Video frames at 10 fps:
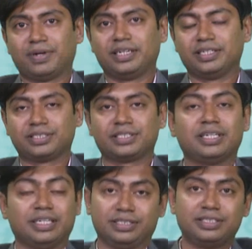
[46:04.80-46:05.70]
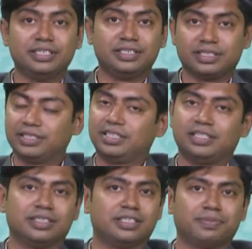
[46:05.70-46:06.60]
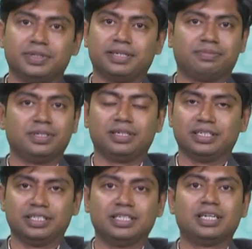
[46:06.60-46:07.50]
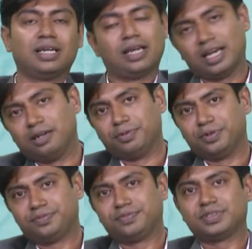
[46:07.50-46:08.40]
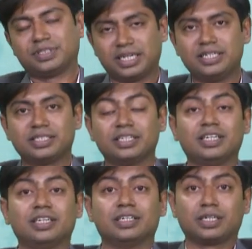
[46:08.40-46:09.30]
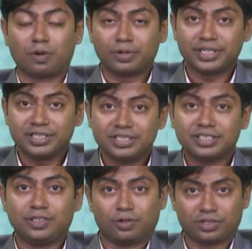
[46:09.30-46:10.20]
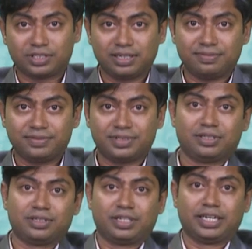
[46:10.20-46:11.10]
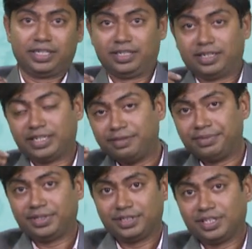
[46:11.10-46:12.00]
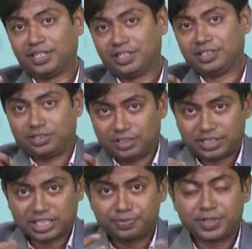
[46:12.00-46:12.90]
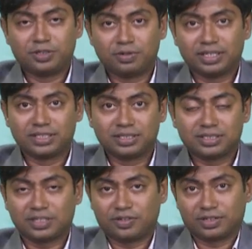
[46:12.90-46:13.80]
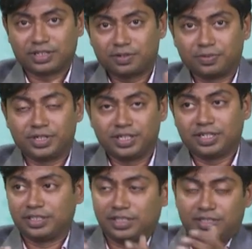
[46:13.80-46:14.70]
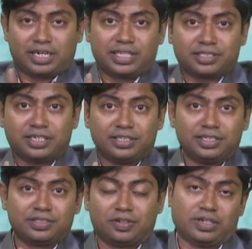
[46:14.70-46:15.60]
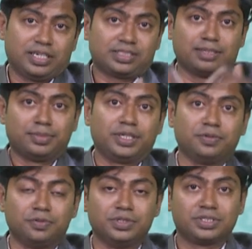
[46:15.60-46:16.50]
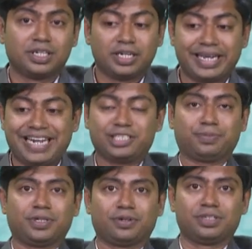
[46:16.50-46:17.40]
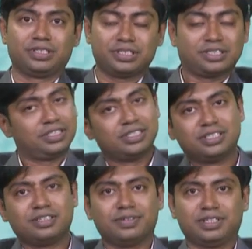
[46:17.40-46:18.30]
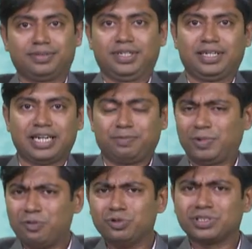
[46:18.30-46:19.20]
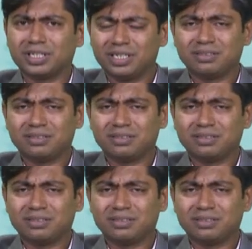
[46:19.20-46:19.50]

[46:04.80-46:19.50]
guess as a teacher, this will definitely help you, right? Recording yourself and giving judgment to others, or recording and then ask others or ask somebody who is expert on it, will definitely help you. I would say,